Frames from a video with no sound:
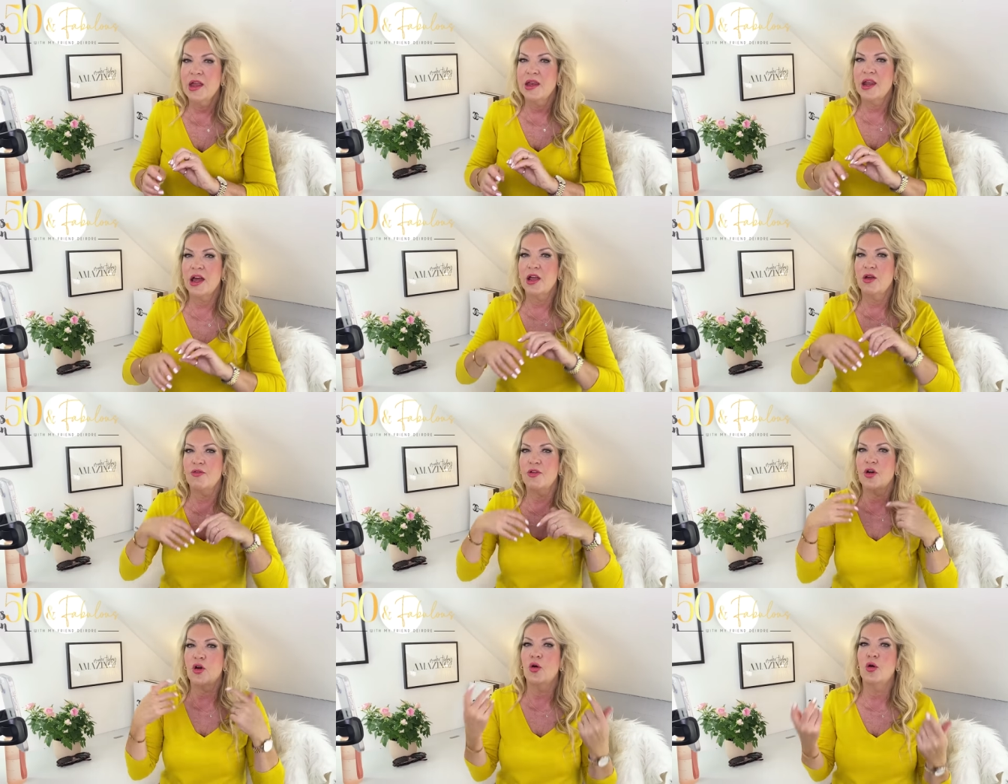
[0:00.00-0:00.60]
Now,
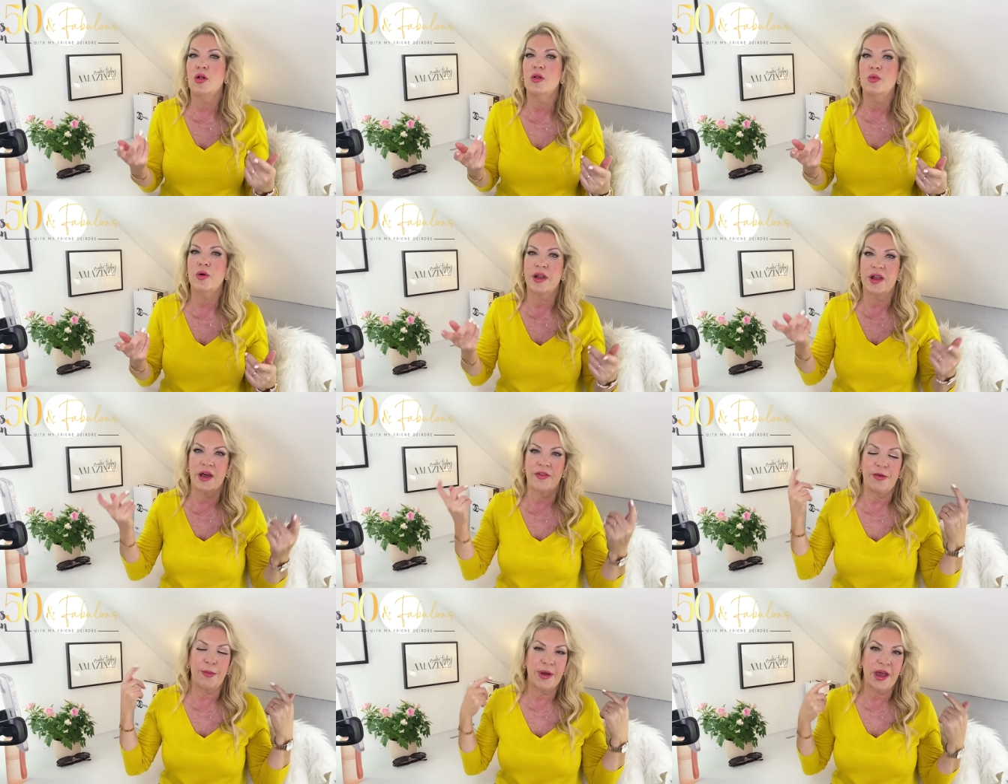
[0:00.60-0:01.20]
you recall when
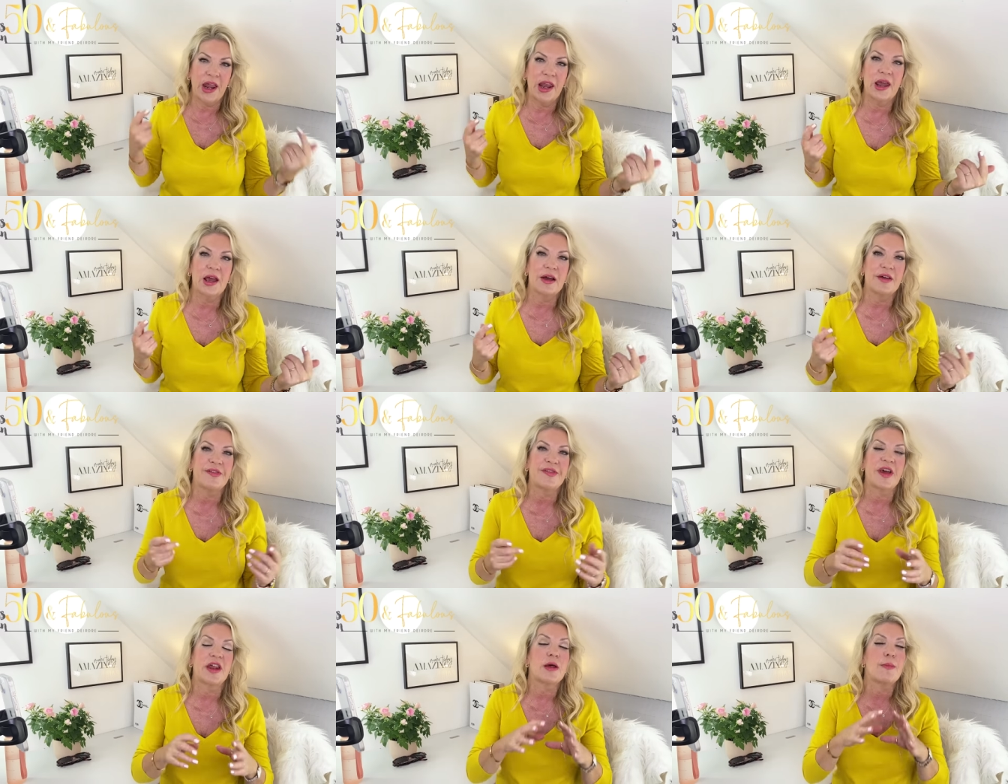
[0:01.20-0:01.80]
at the beginning
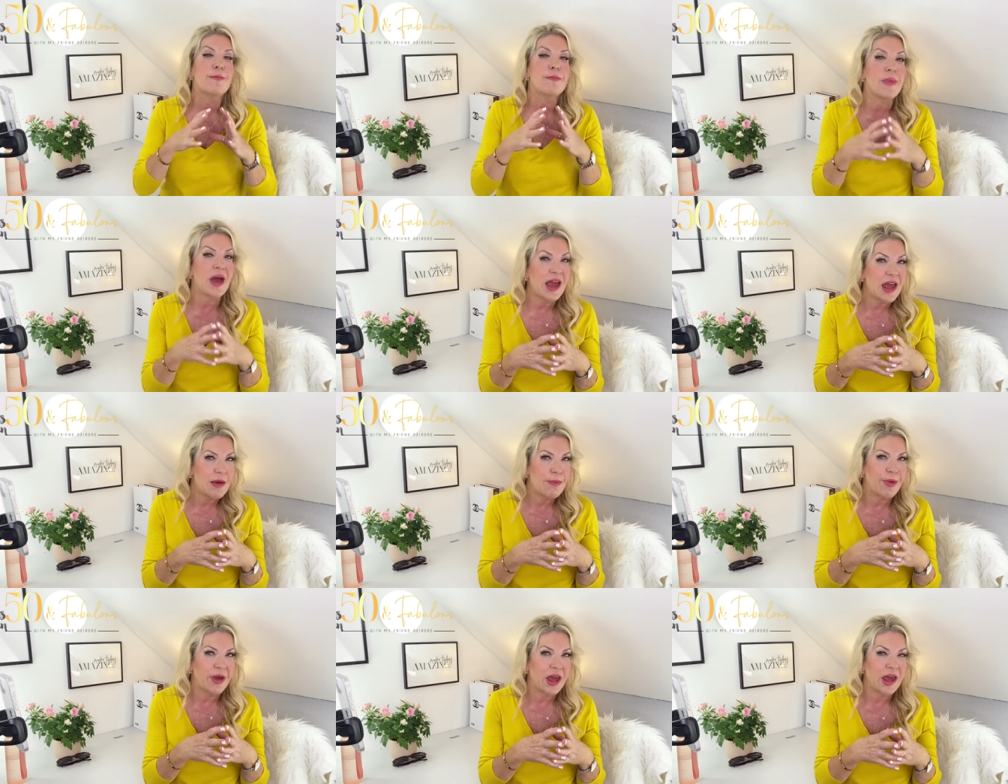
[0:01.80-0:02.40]
I said a
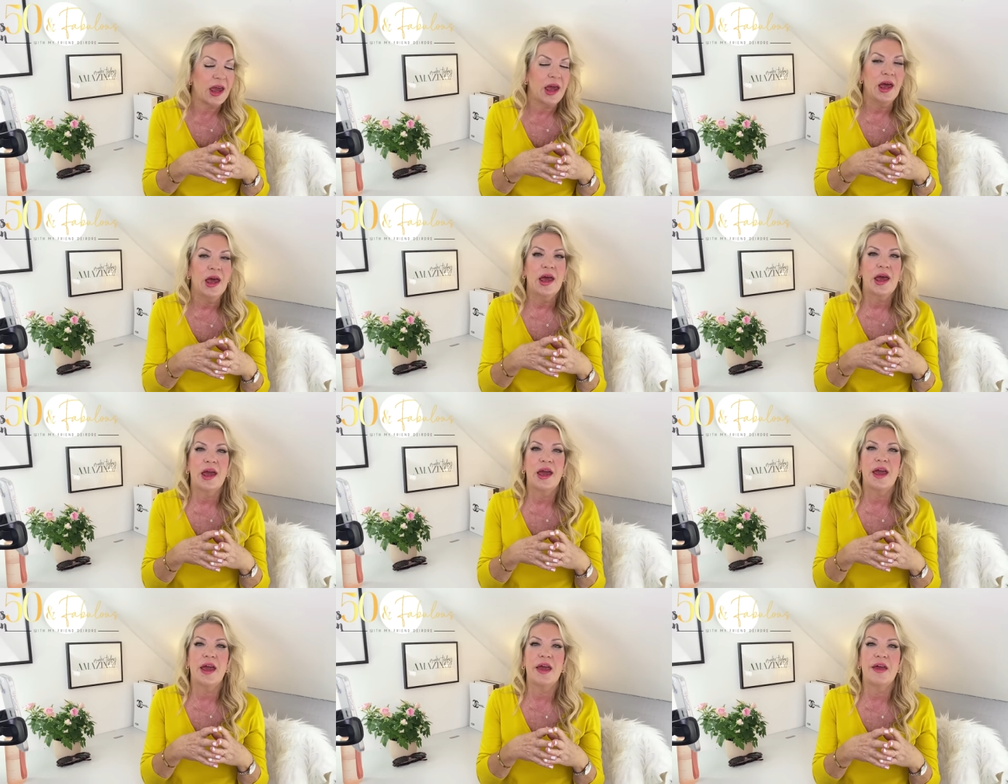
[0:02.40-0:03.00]
maybe
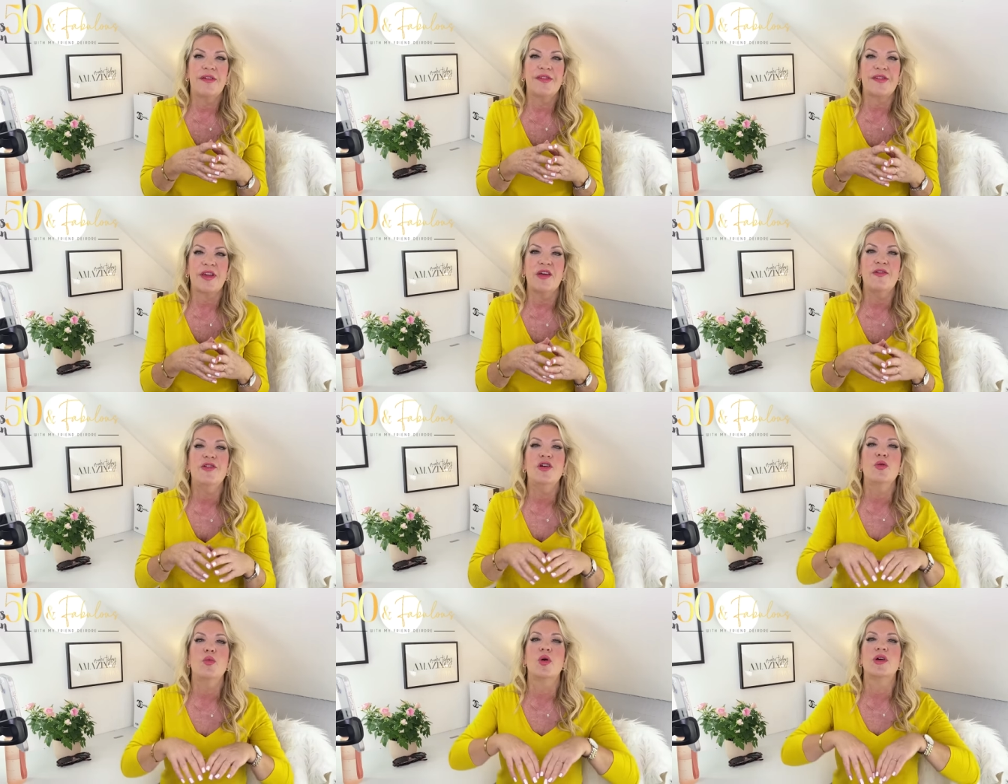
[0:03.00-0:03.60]
is
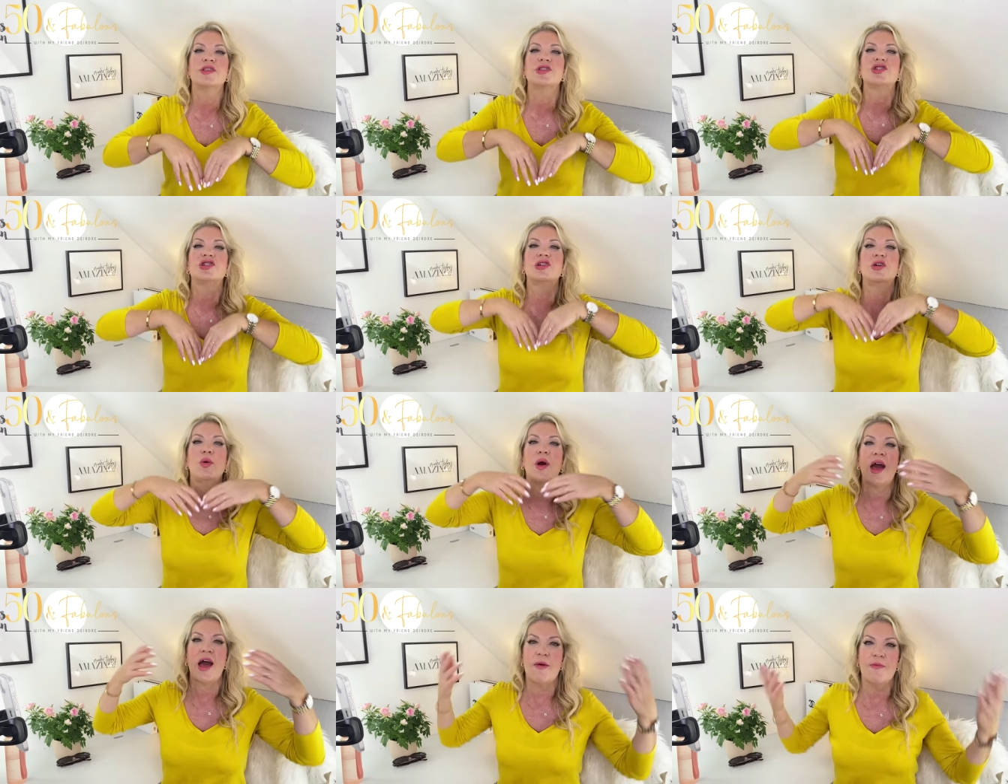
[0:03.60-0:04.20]
if you want
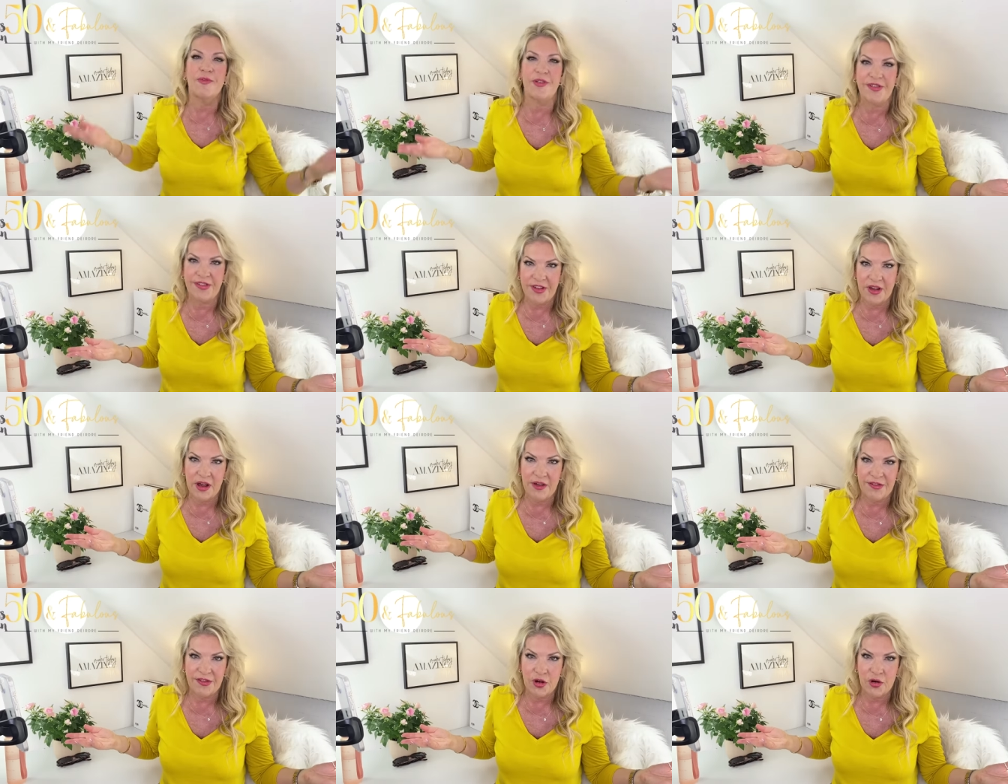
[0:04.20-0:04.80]
to
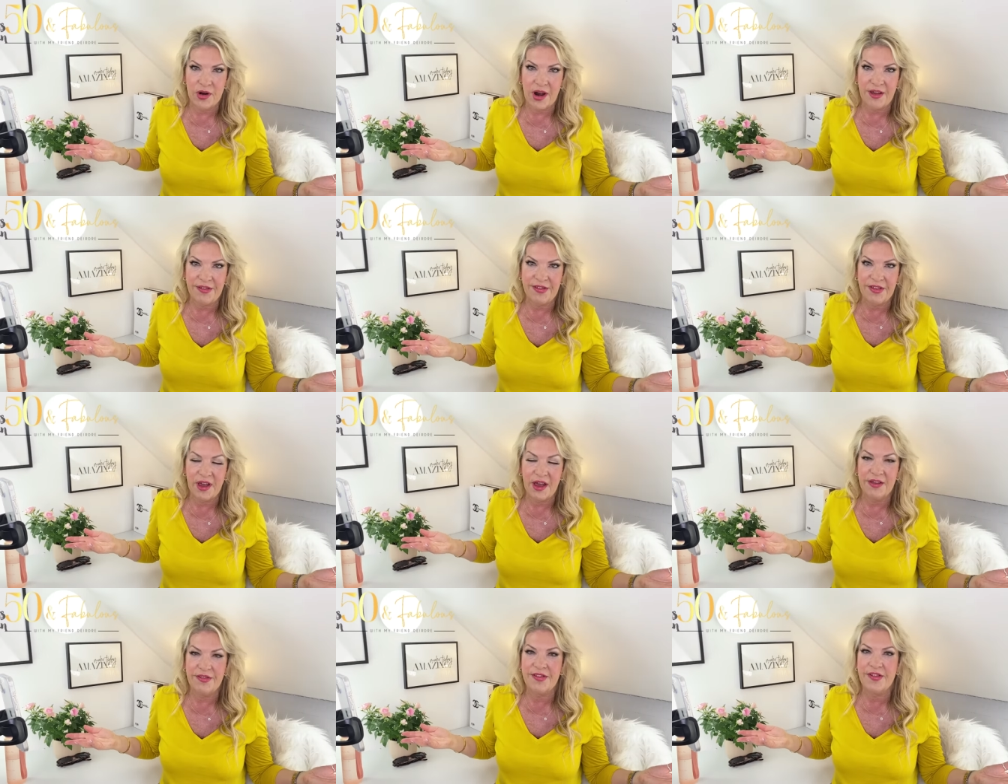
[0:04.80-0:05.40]
emphasize your
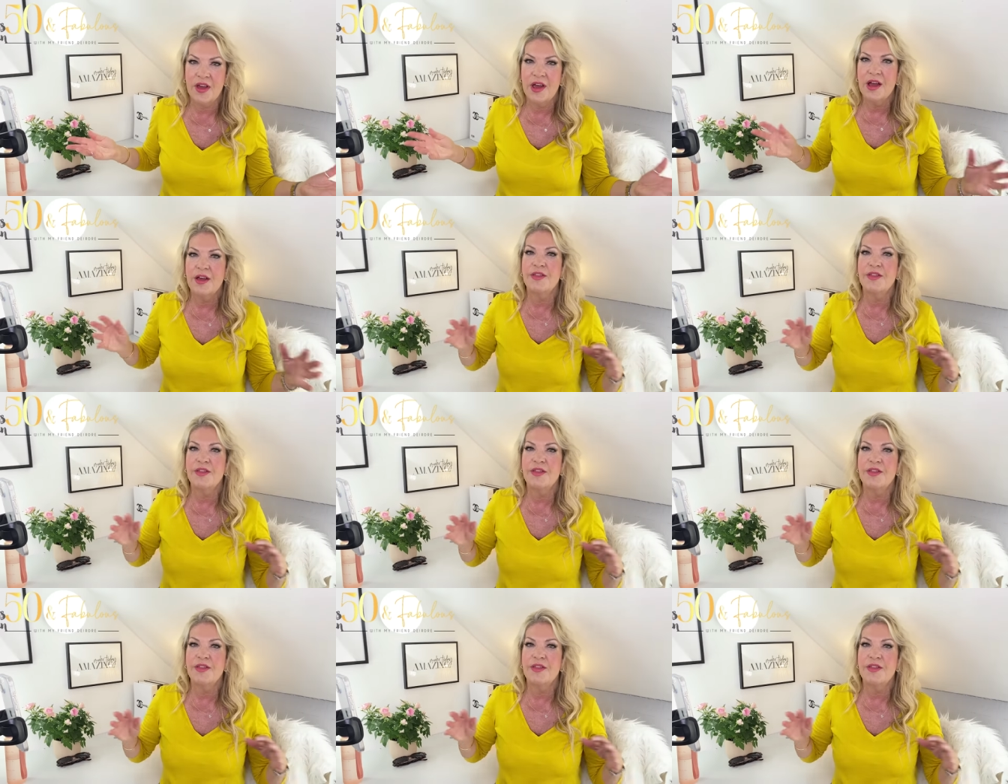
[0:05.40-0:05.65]
assets.